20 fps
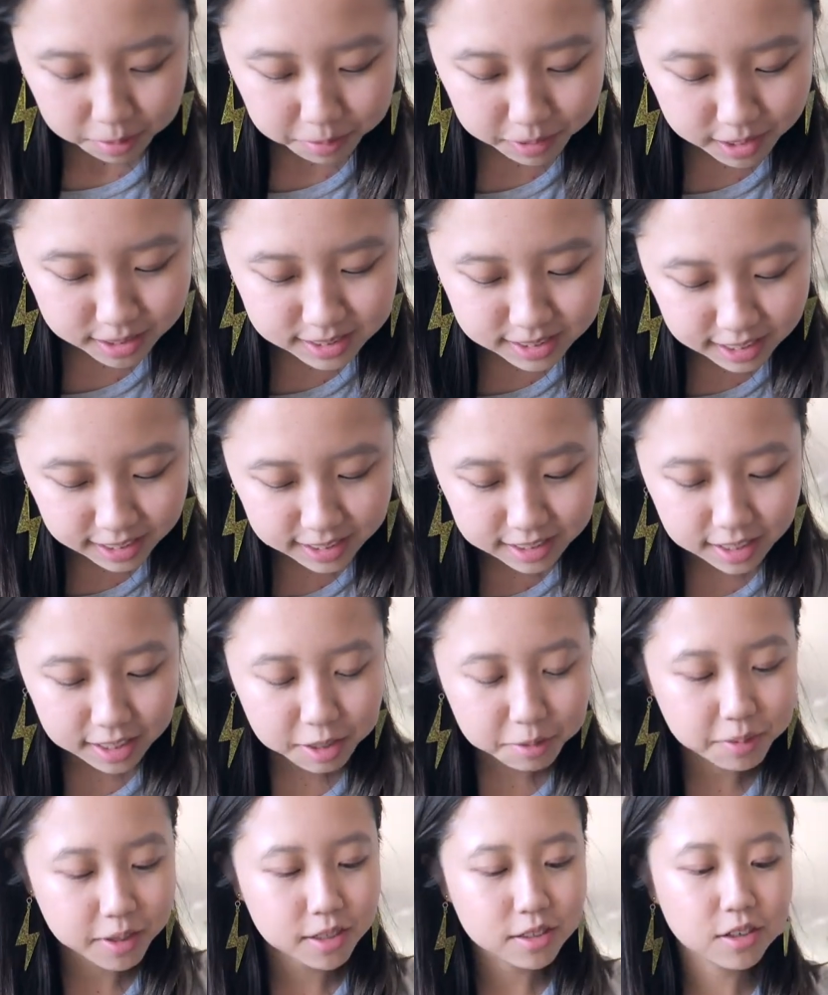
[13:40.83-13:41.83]
But the second
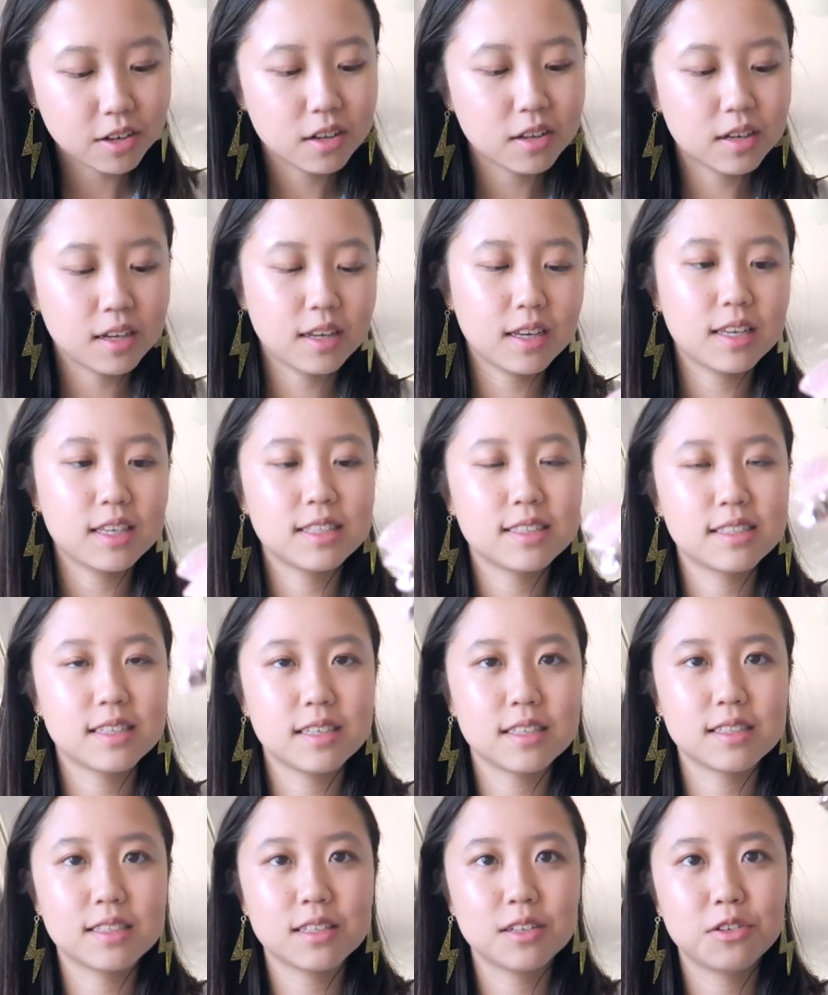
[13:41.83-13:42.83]
item I got is
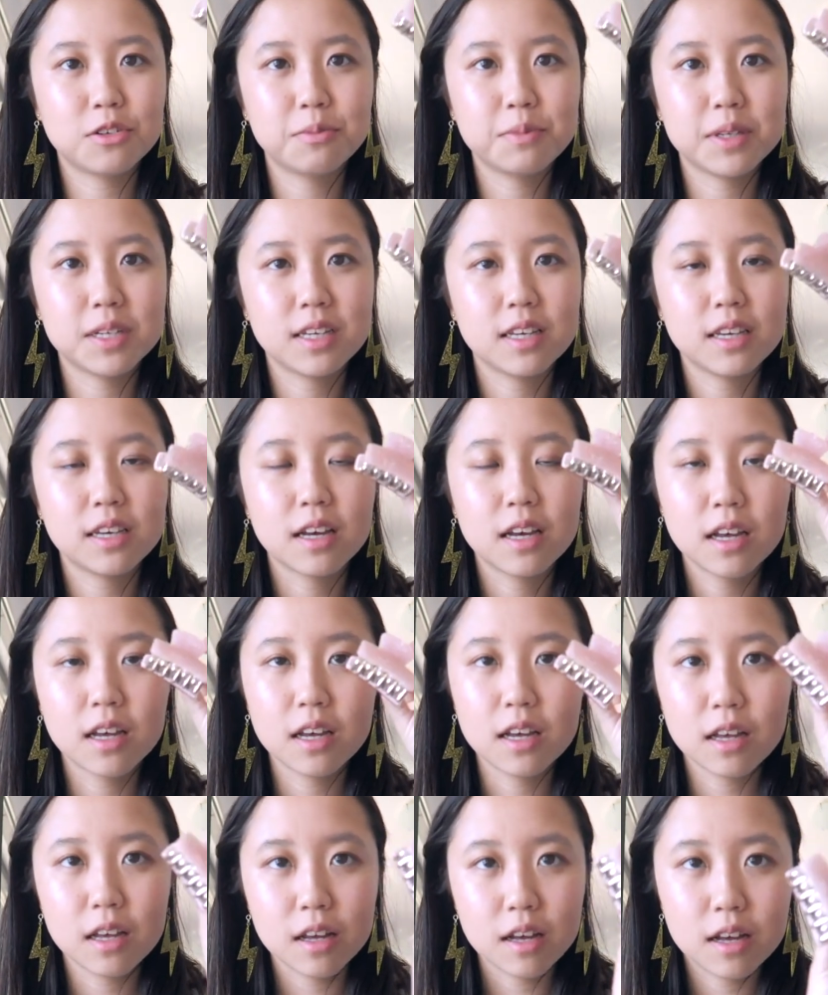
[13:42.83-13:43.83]
this little mini
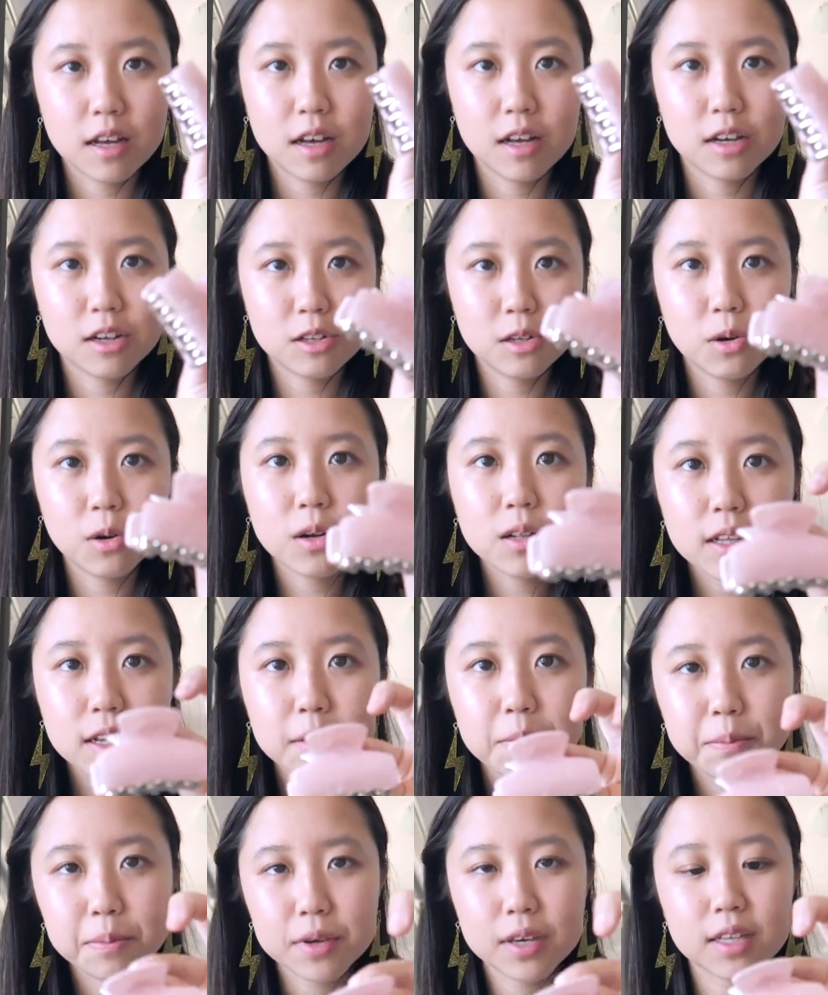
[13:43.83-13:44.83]
uh, claw
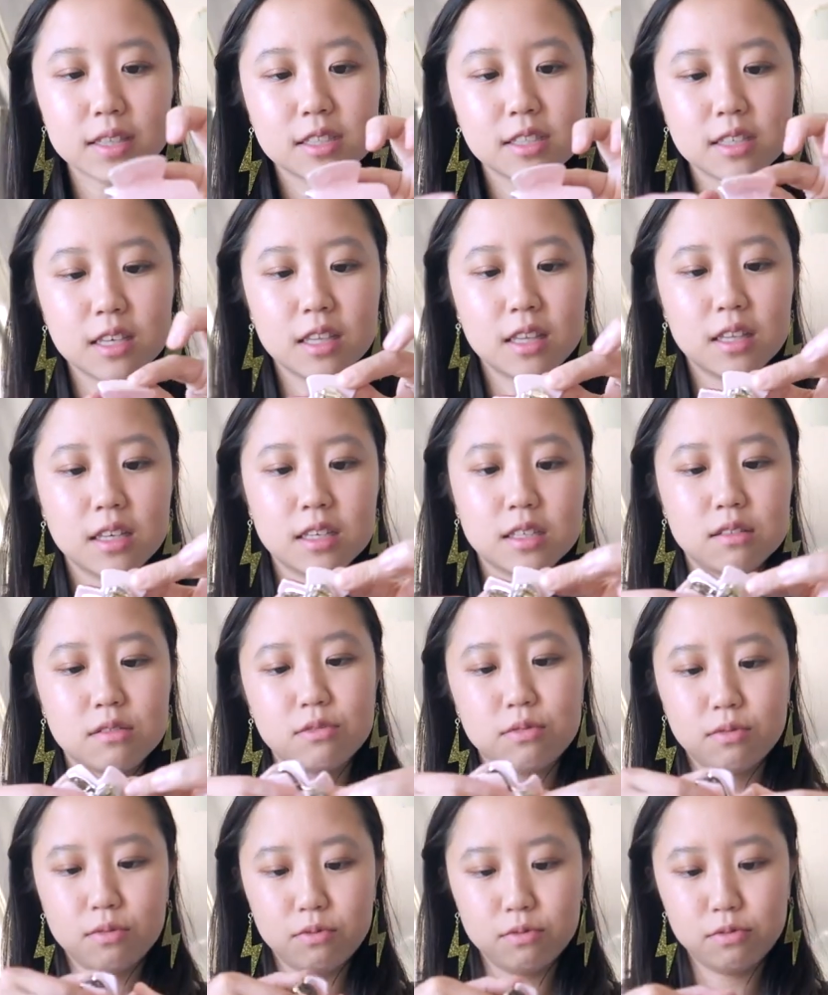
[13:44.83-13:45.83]
clip. It's in
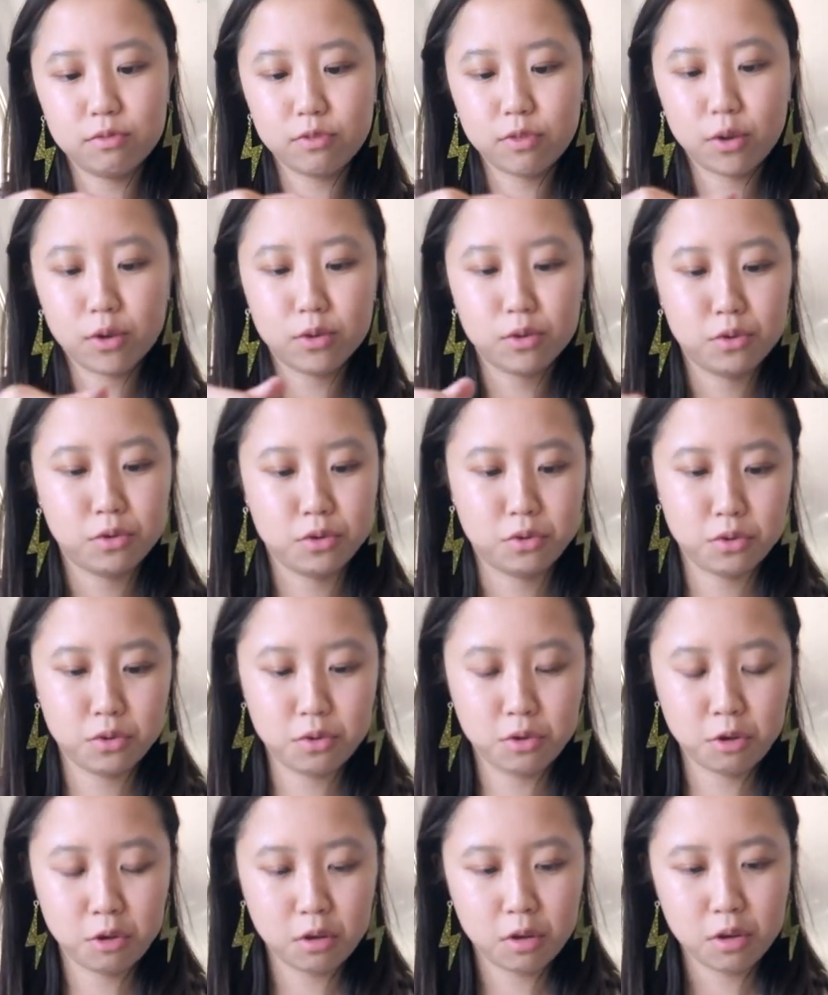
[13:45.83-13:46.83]
this
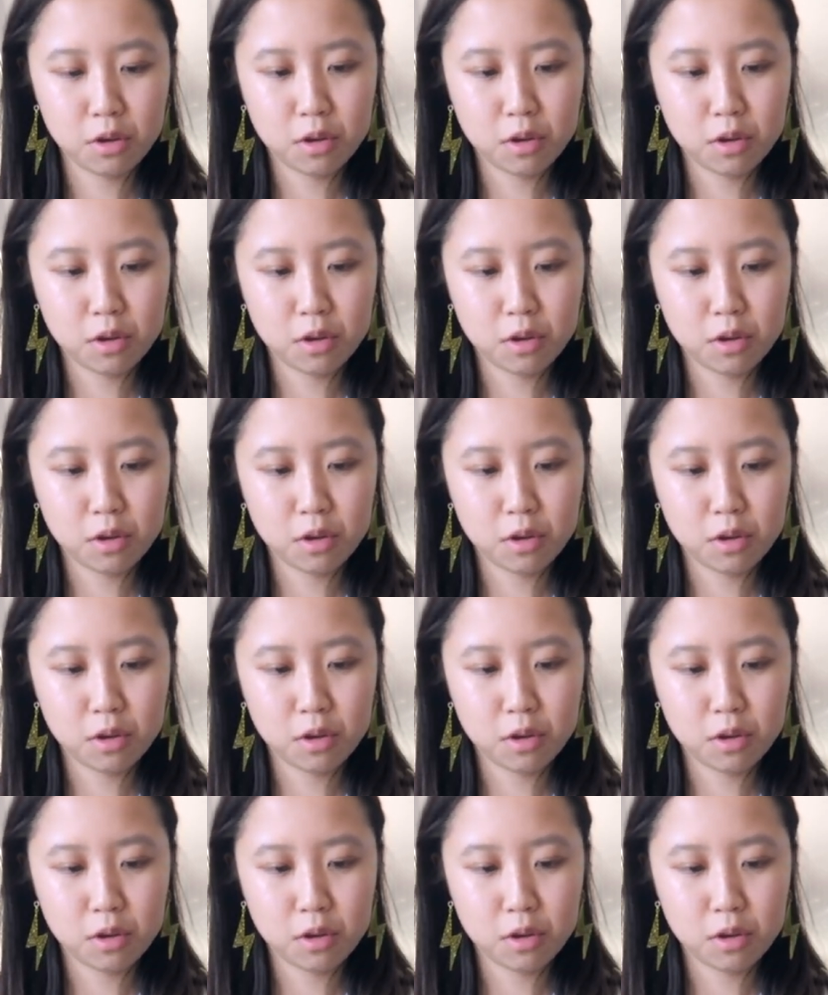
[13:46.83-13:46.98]
faux